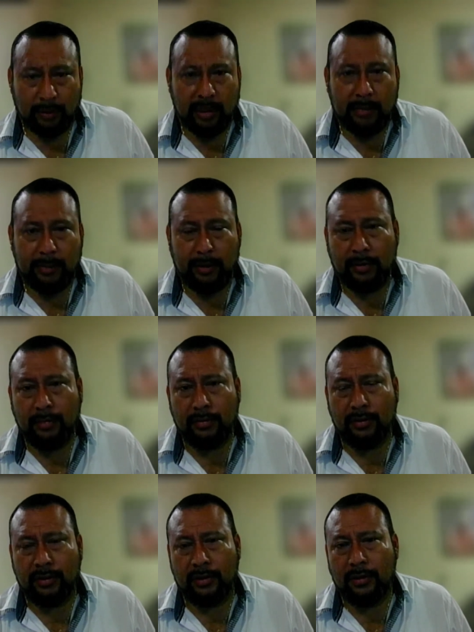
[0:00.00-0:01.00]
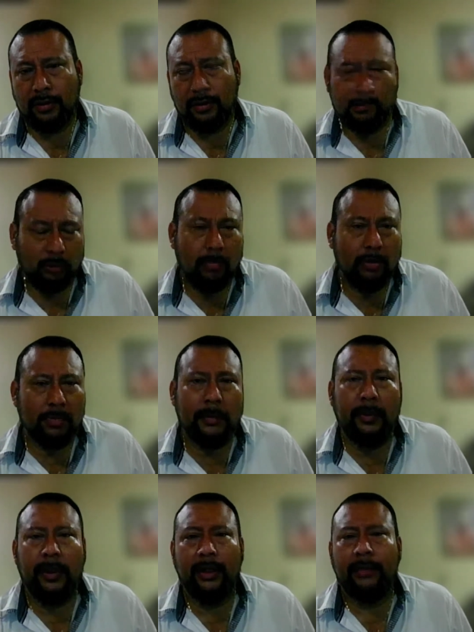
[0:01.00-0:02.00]
to our neighboring countries. But we must
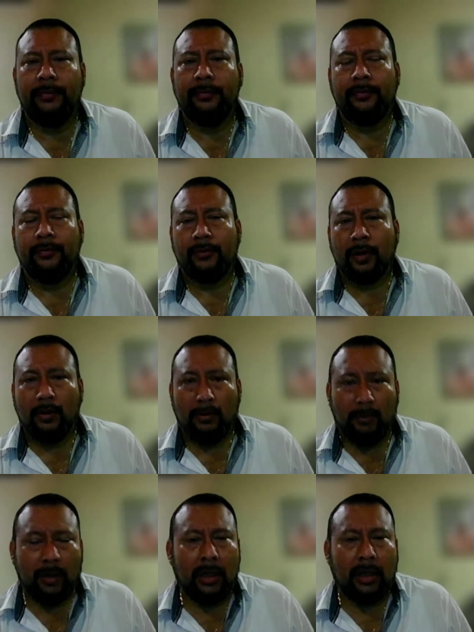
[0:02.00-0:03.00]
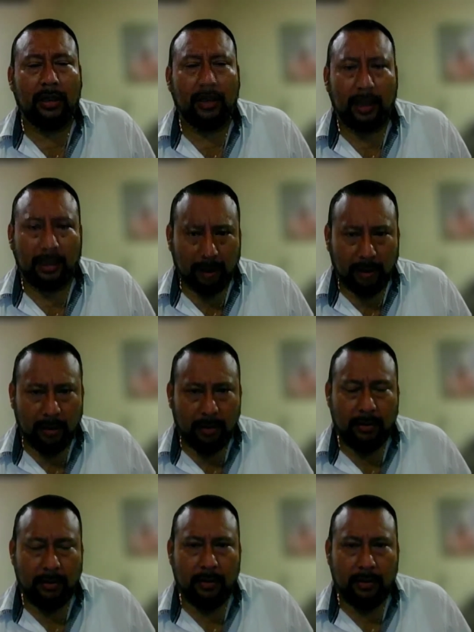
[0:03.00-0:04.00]
be real. Mm-hmm. We cannot lock
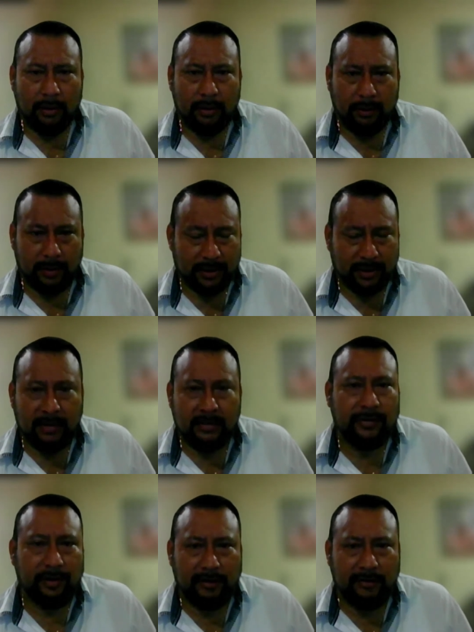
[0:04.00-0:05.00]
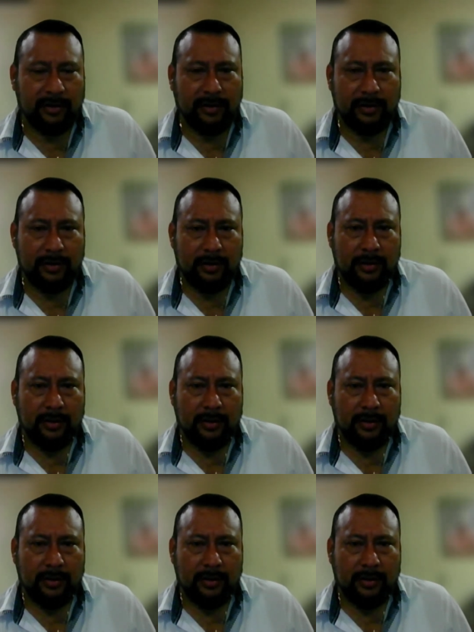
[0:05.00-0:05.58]
down ourselves forever.